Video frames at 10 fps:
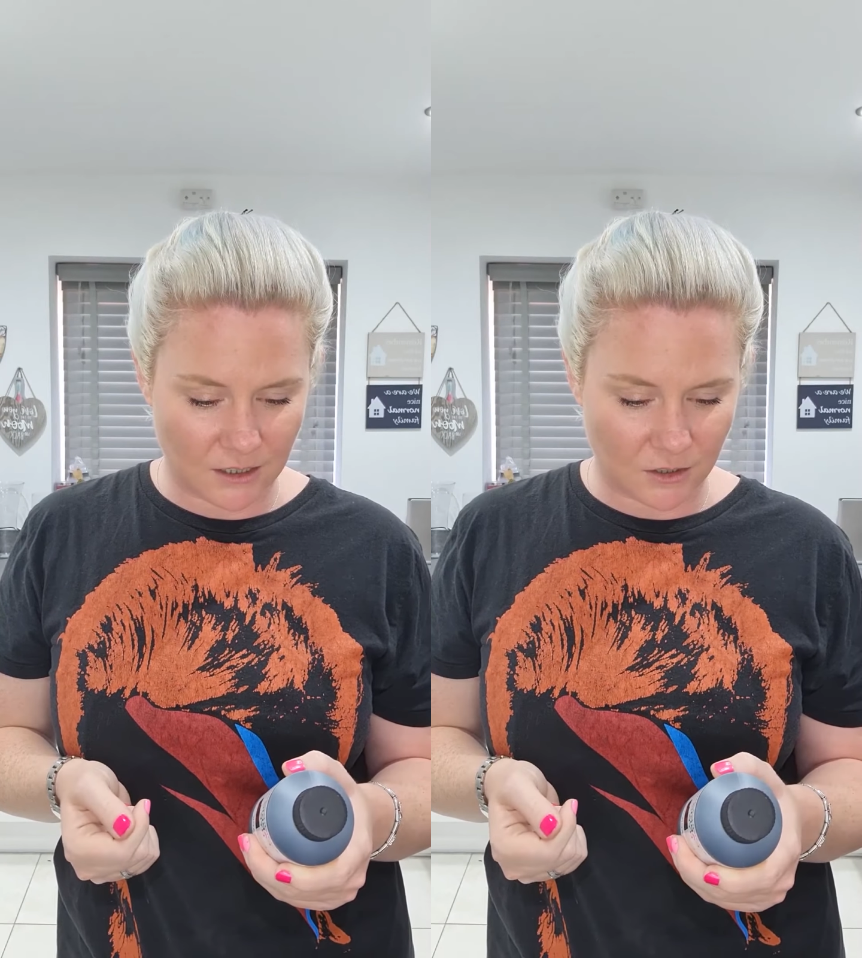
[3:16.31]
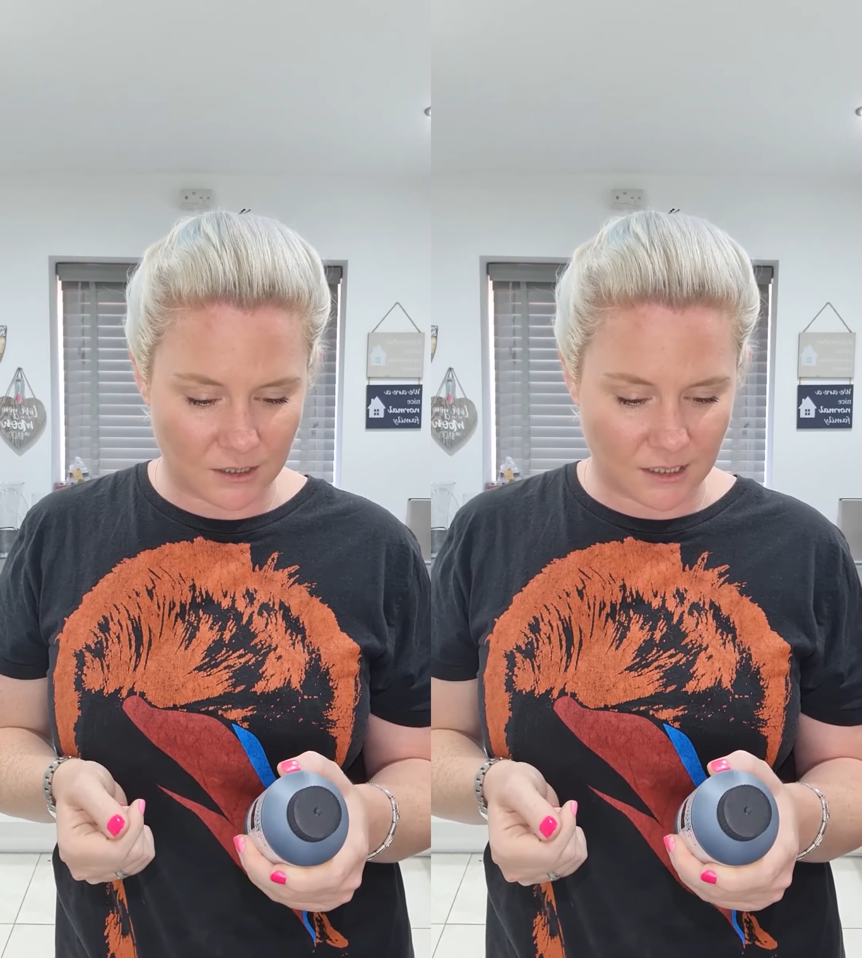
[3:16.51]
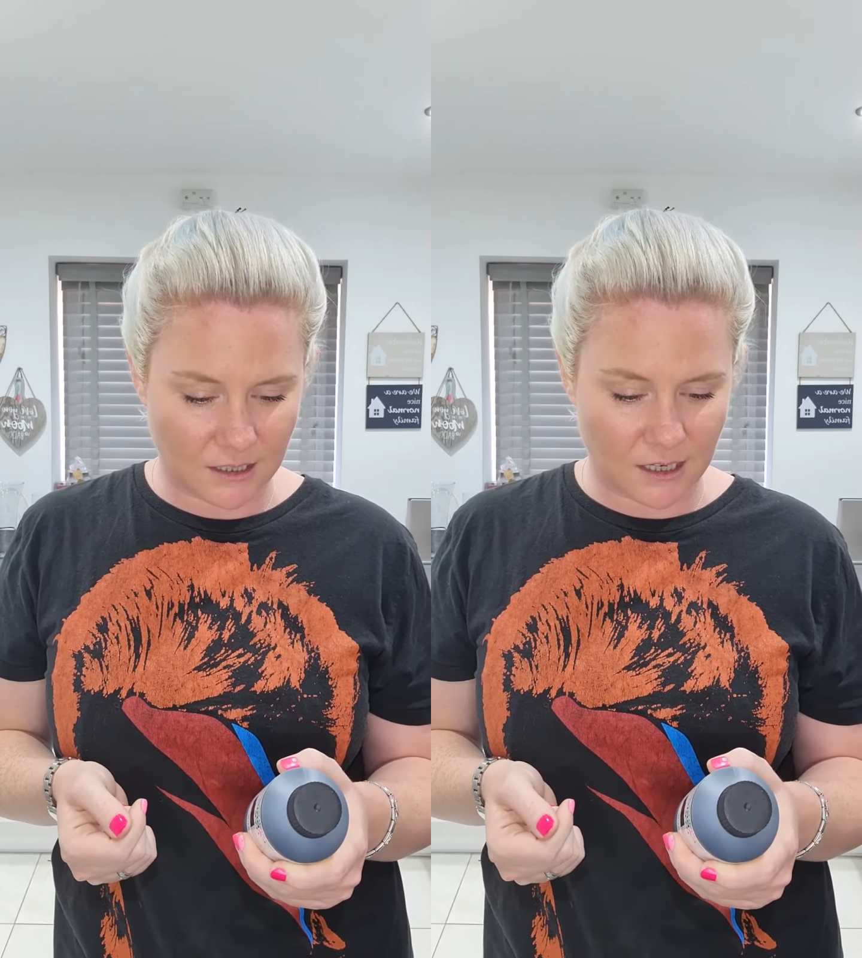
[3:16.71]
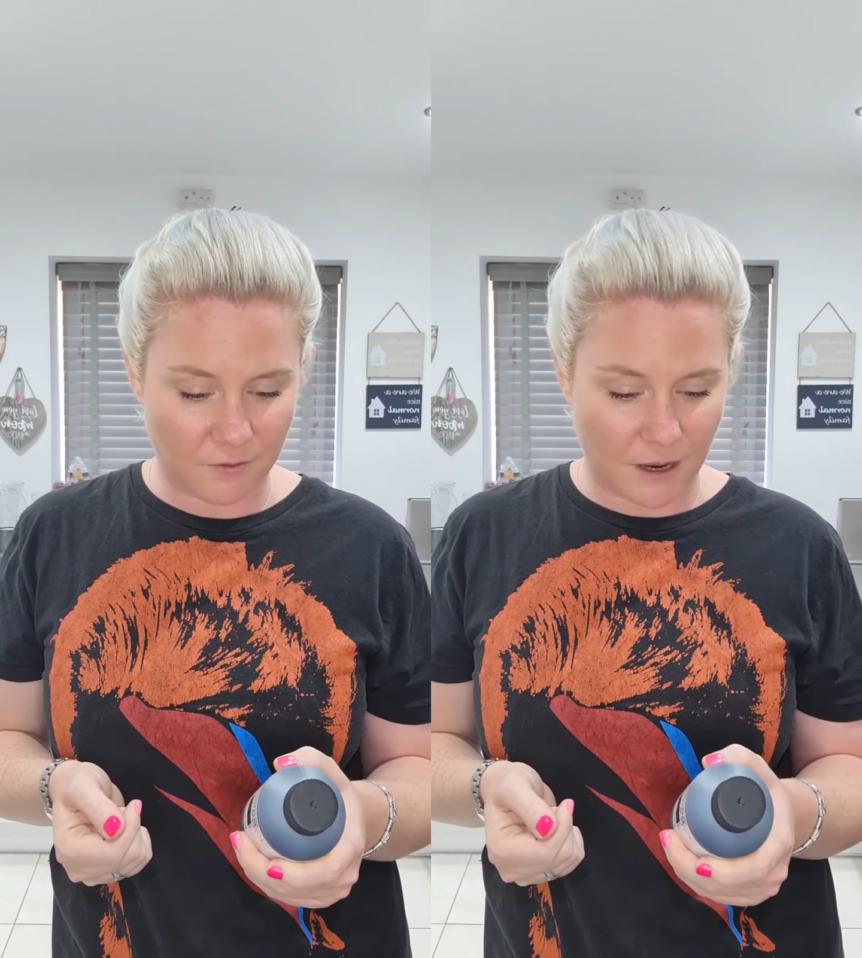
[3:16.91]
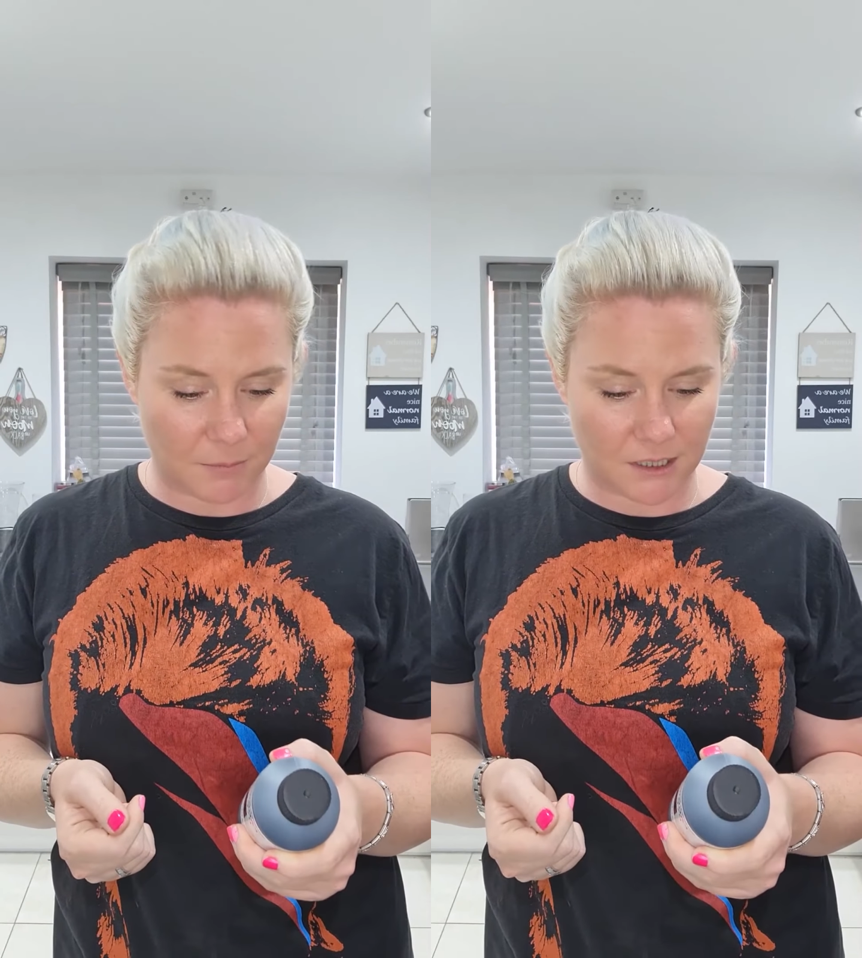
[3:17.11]
using the
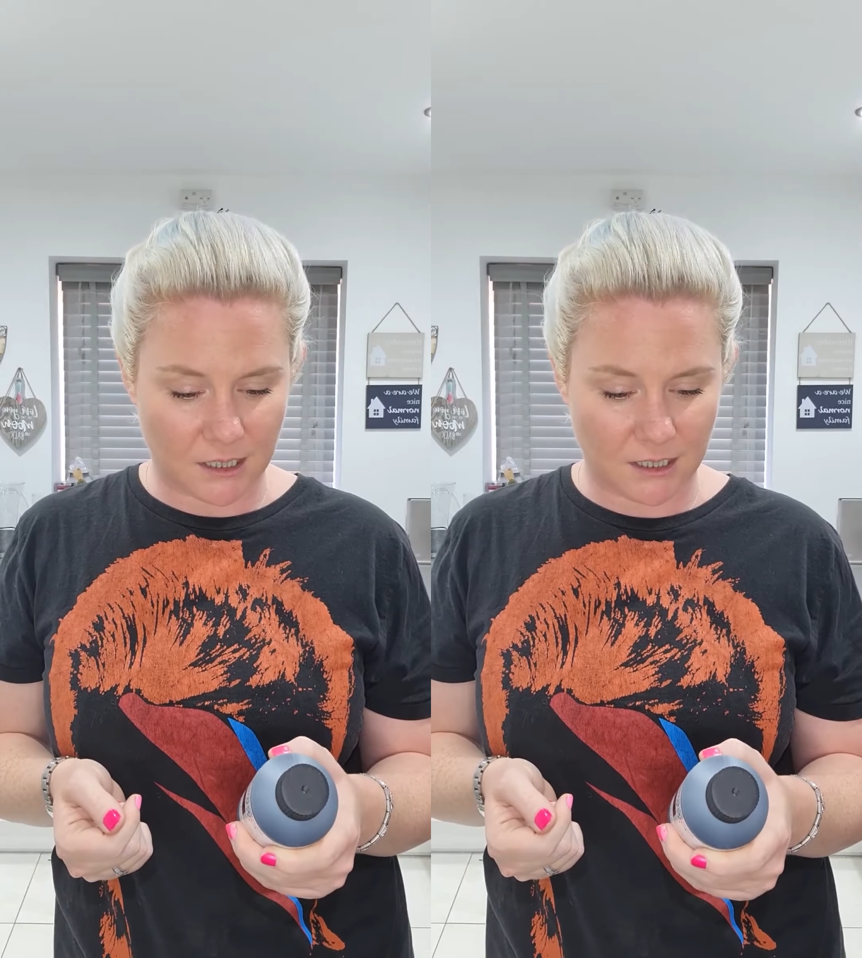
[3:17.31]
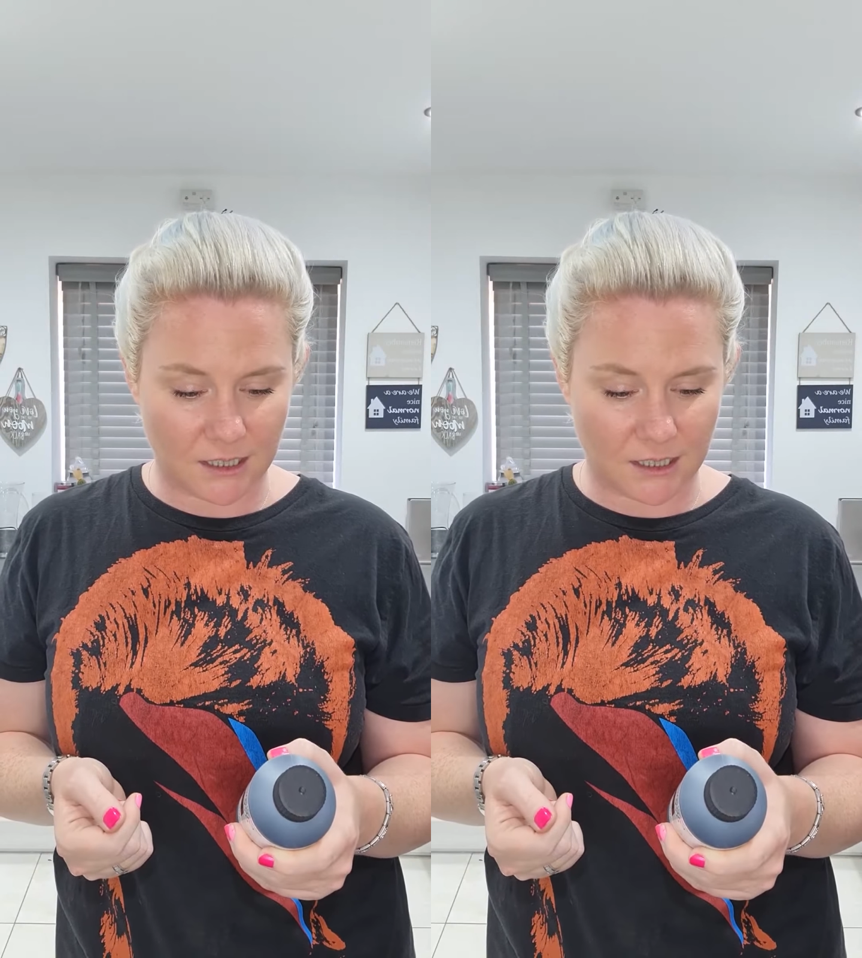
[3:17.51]
fabric cleaner